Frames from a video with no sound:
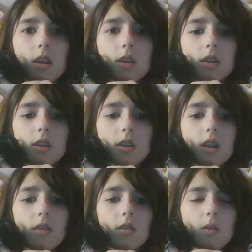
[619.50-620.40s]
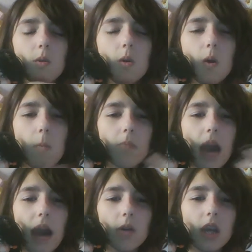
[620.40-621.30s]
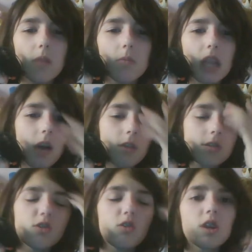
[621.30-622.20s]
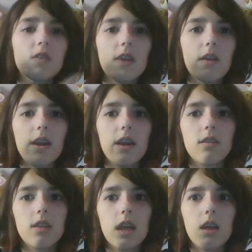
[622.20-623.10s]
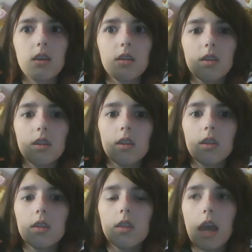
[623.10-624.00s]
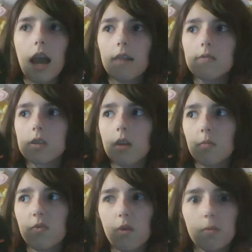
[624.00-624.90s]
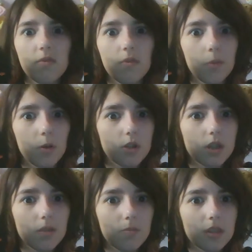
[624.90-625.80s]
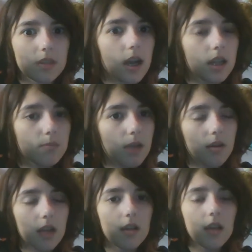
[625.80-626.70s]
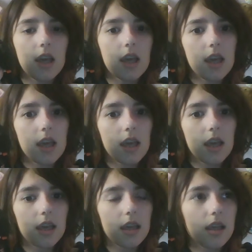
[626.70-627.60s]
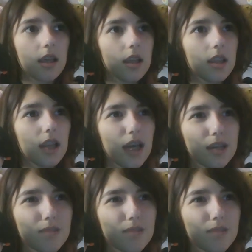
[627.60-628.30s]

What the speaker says: just, they looked pouty, but they also looked very, like, they have some form of emotion besides pouty. Like,